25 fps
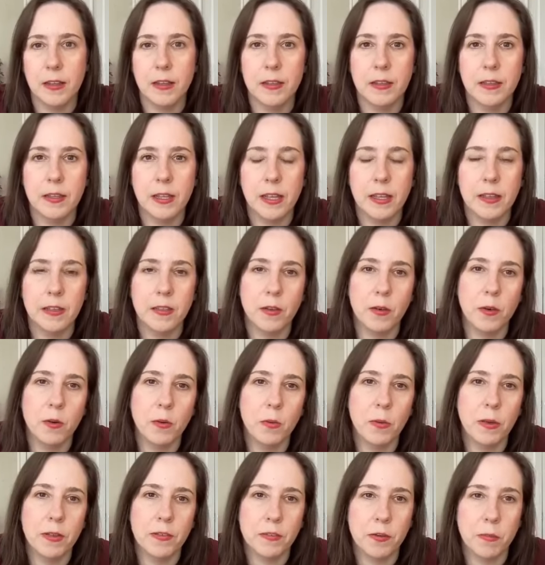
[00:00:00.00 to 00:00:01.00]
like the
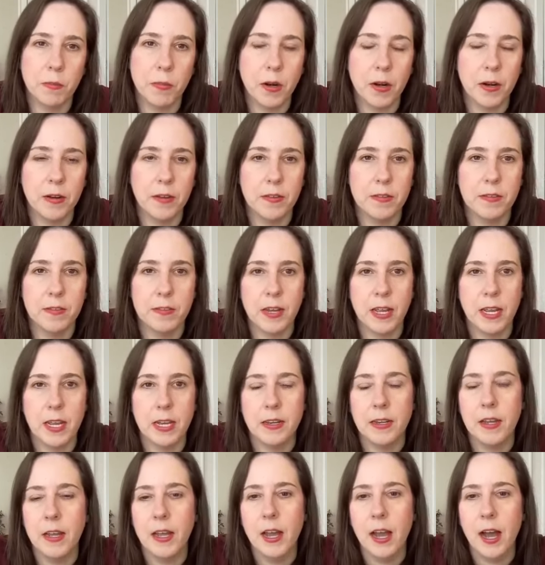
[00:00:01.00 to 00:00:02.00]
western part of the
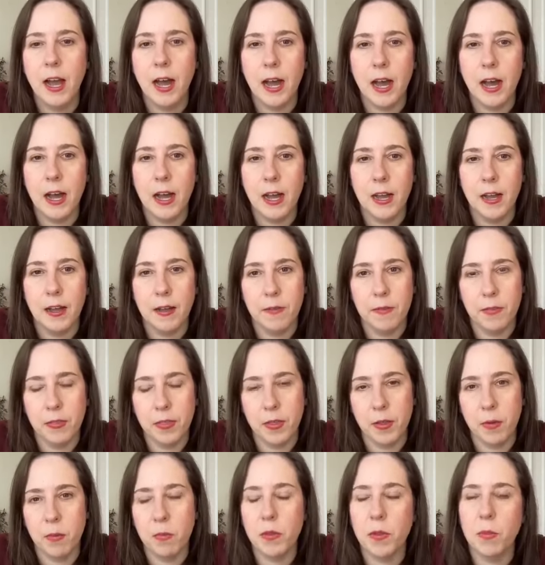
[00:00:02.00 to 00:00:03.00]
state,
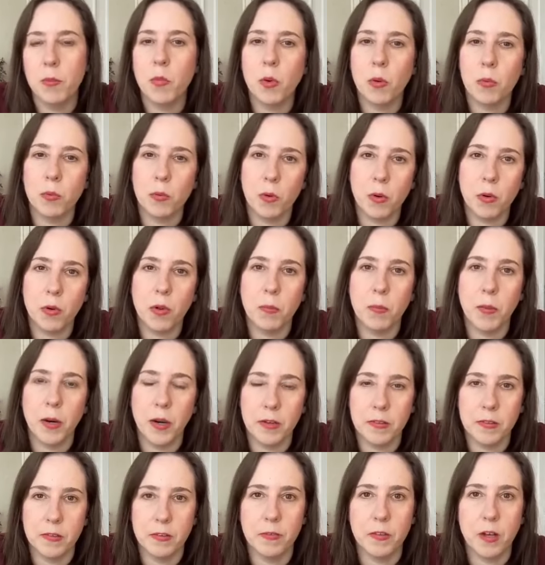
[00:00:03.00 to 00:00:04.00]
the more rural
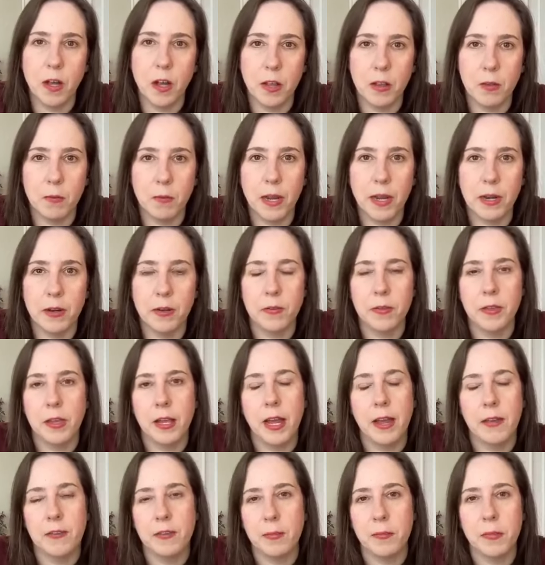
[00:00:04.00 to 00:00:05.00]
parts of Colorado that
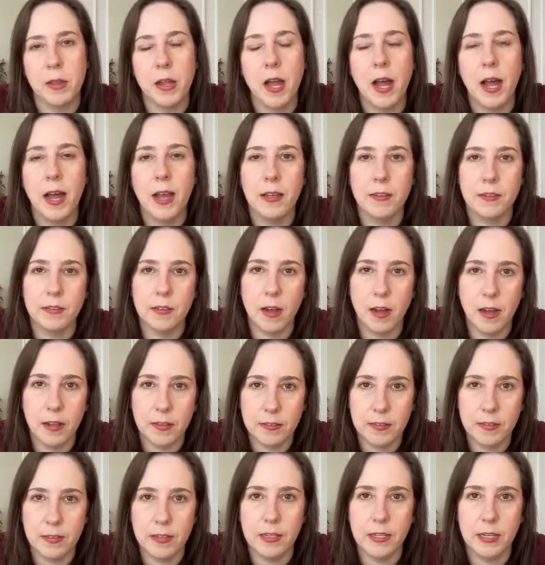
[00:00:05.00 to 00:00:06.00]
have some of the highest
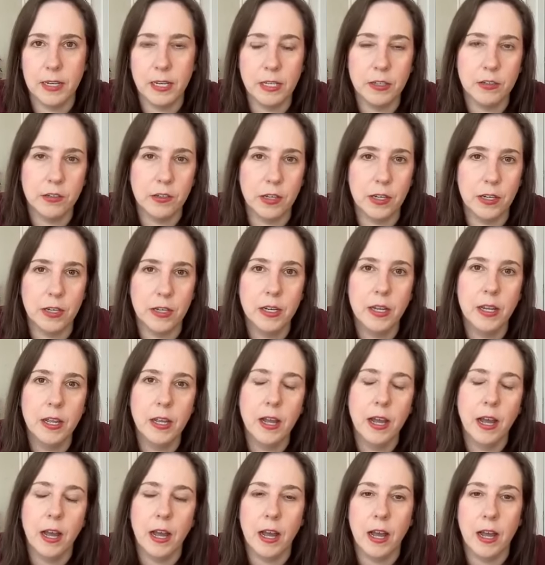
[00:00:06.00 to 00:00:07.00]
costs in the nation.
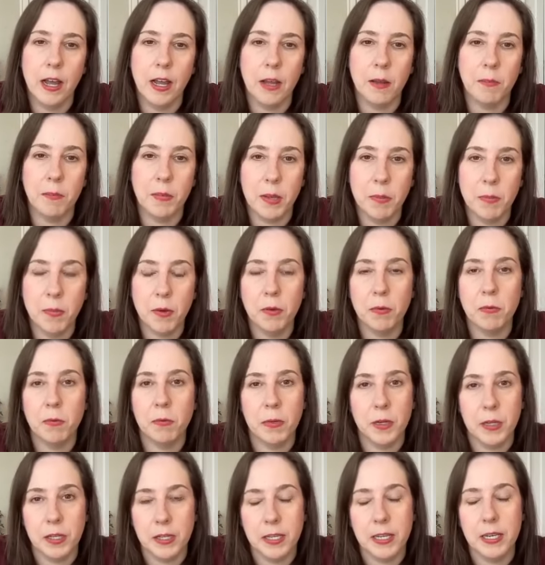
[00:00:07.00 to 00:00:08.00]
People
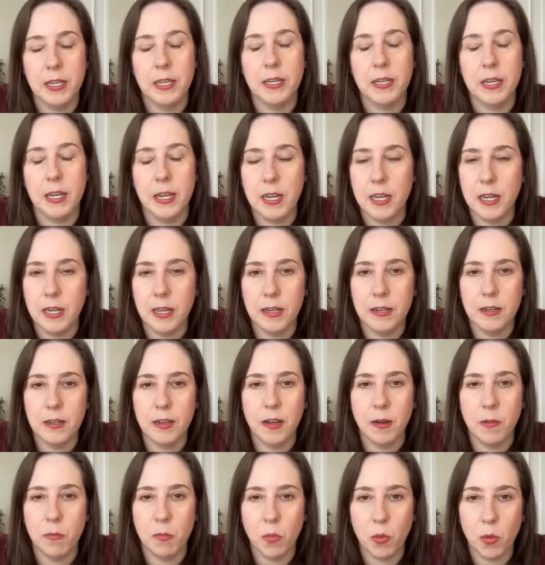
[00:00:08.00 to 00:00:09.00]
really need
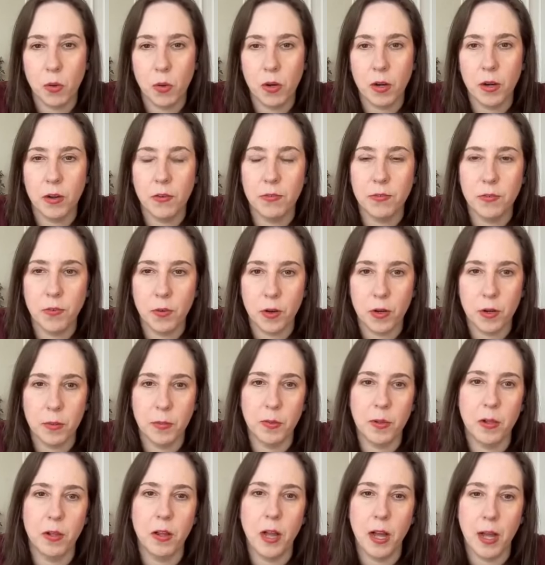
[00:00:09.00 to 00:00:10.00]
a more
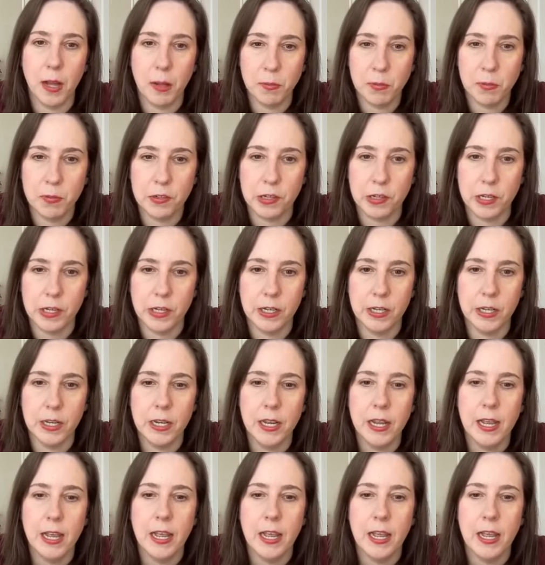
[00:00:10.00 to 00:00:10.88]
affordable option.